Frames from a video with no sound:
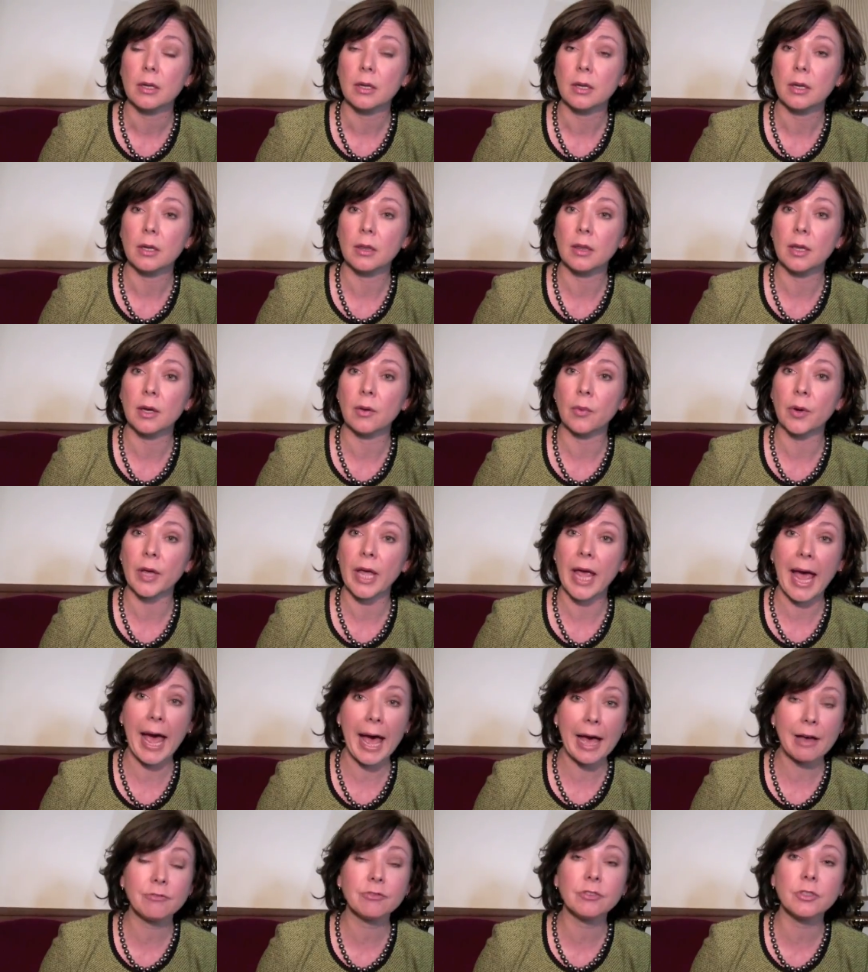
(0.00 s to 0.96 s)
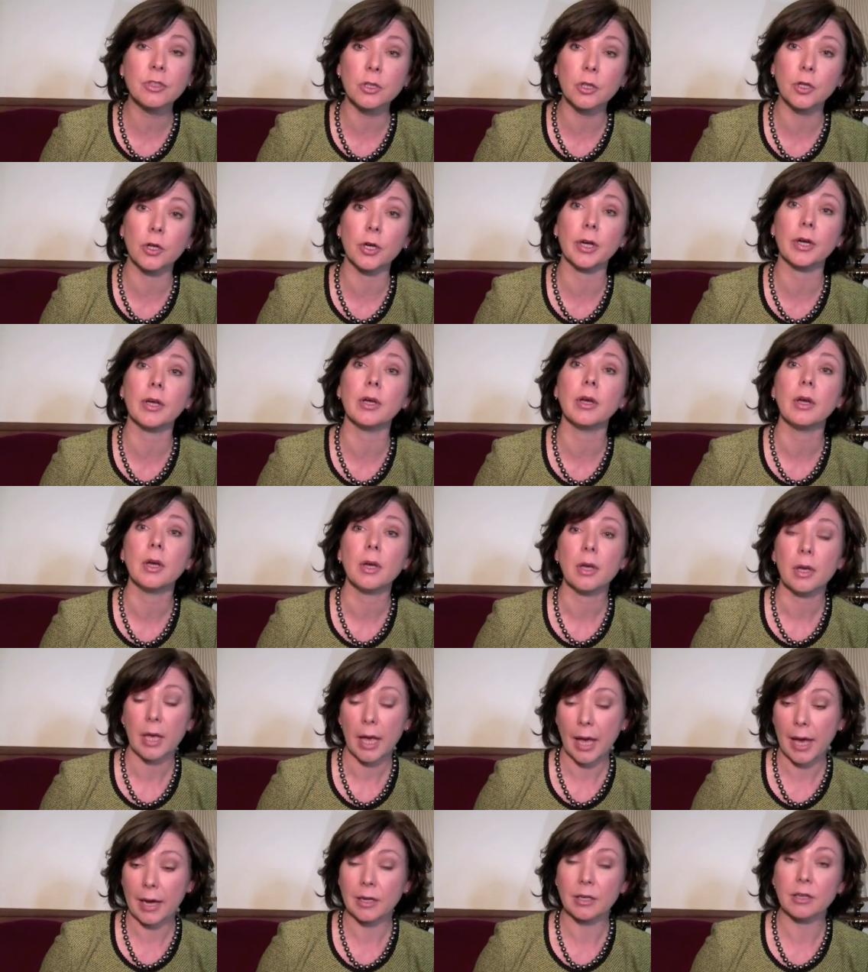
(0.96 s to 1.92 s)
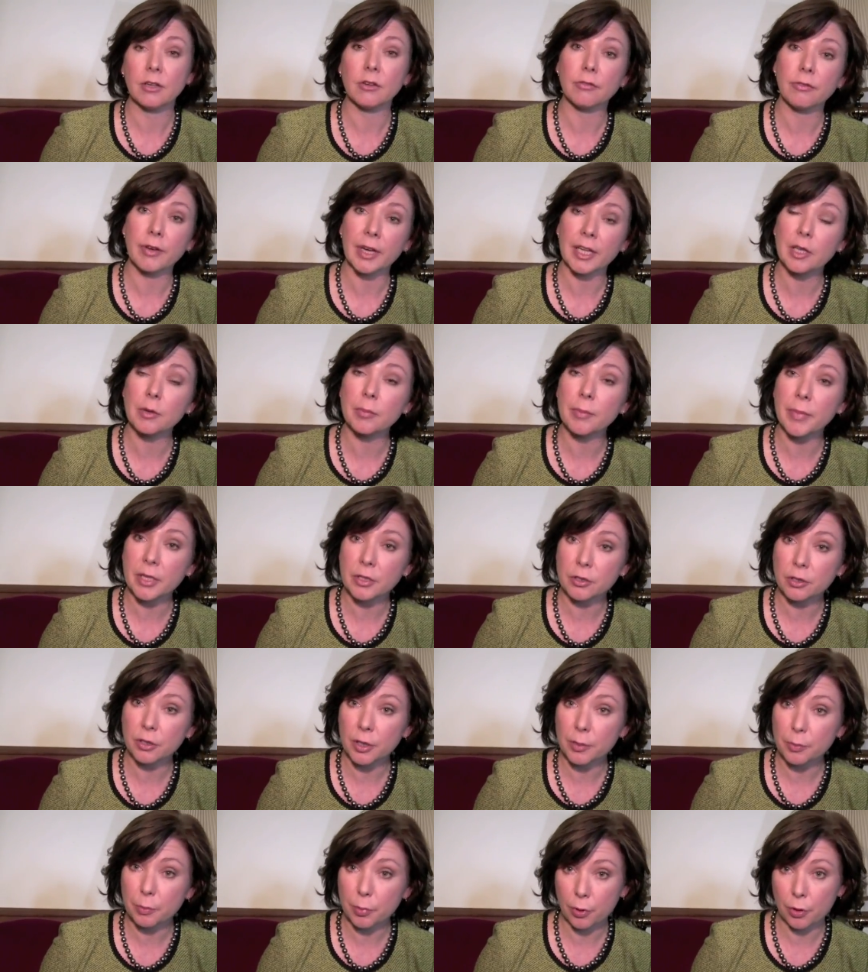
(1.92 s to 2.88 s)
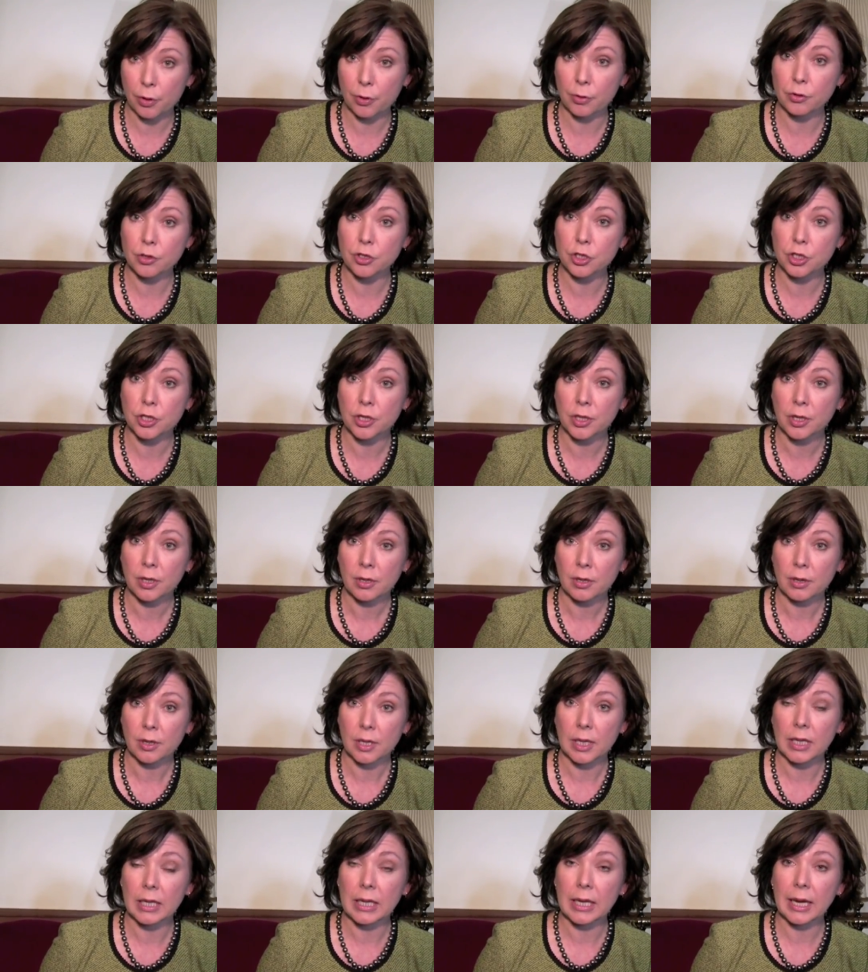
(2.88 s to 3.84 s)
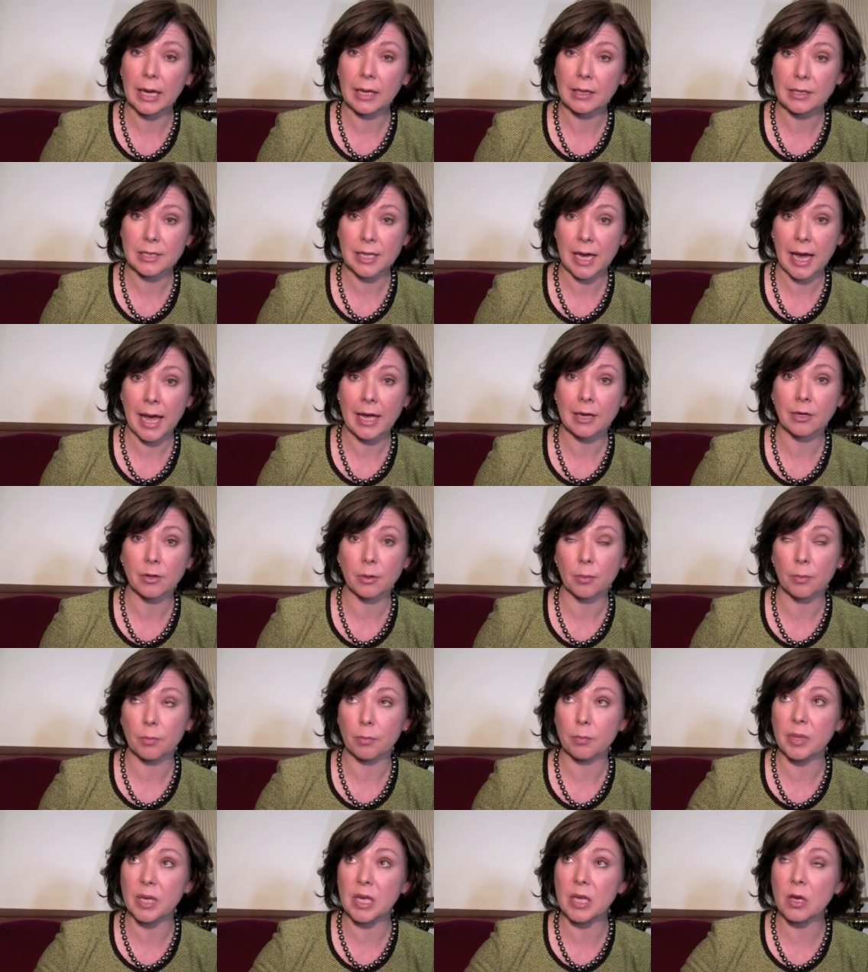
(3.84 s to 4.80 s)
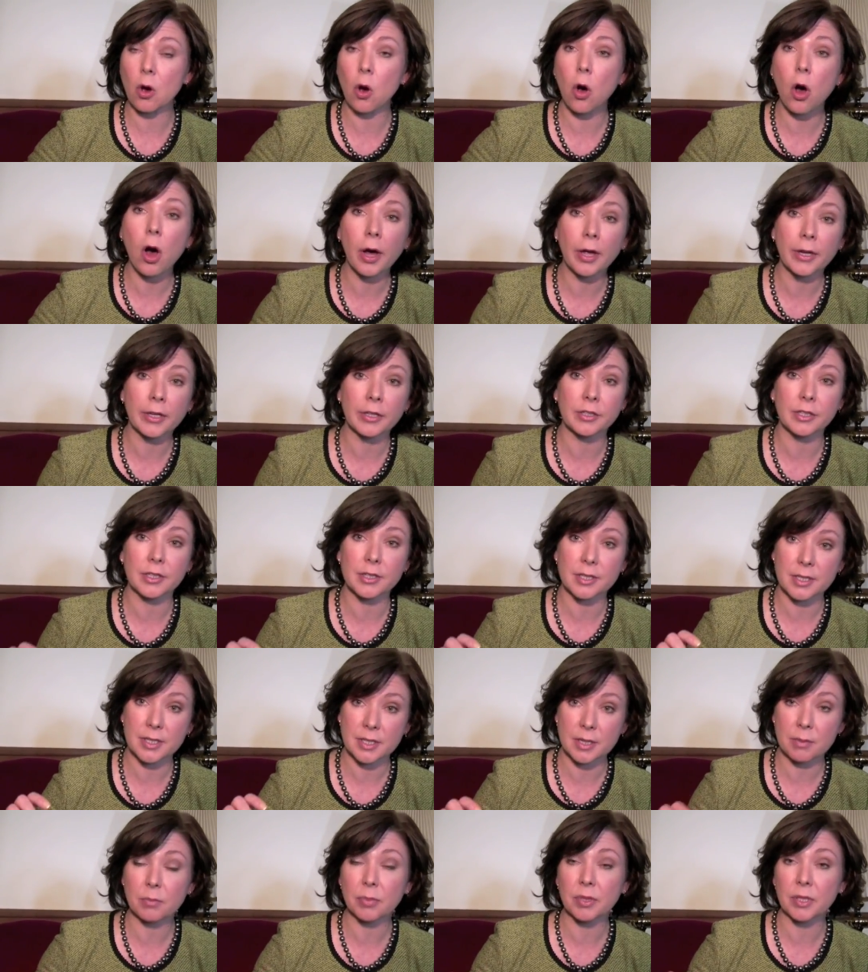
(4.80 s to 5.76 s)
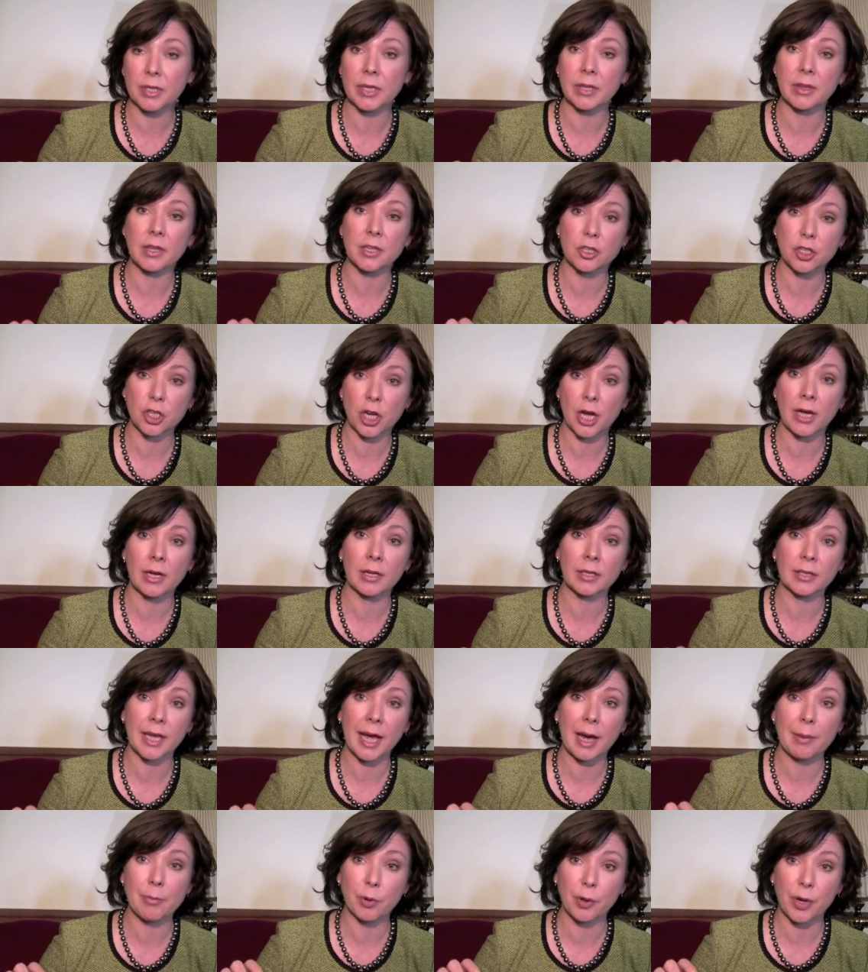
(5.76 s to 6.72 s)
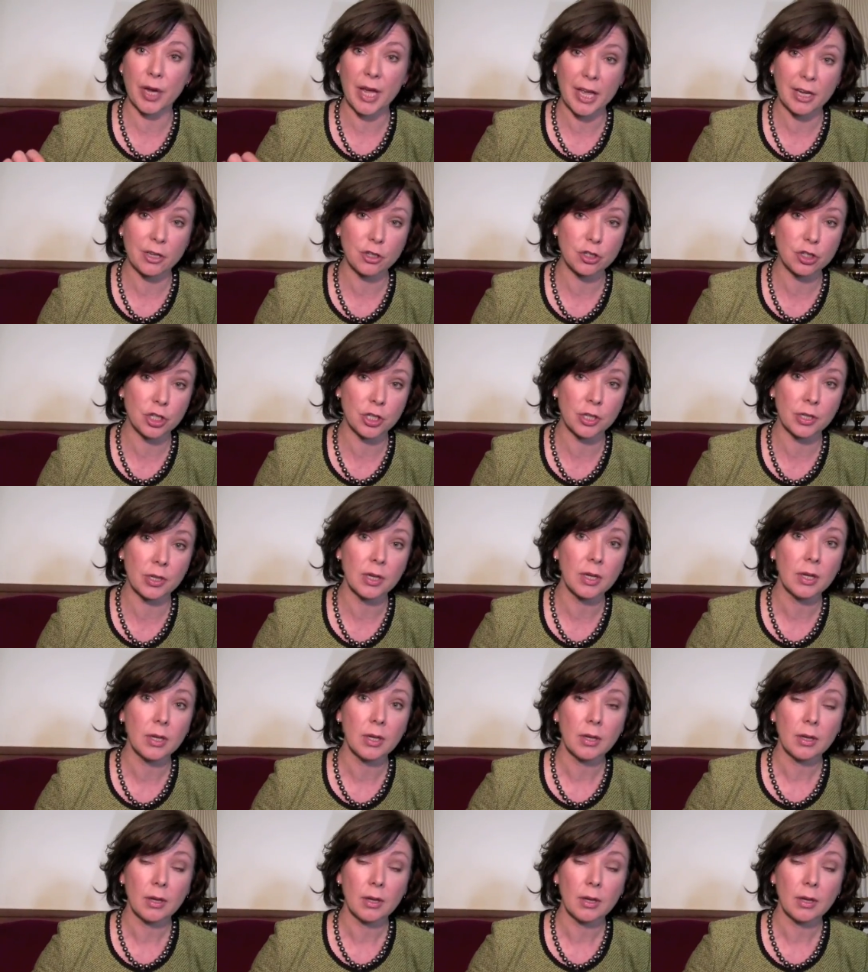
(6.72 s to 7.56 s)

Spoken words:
in that we have to look at a developmental approach that gets at beyond simply the child apprehension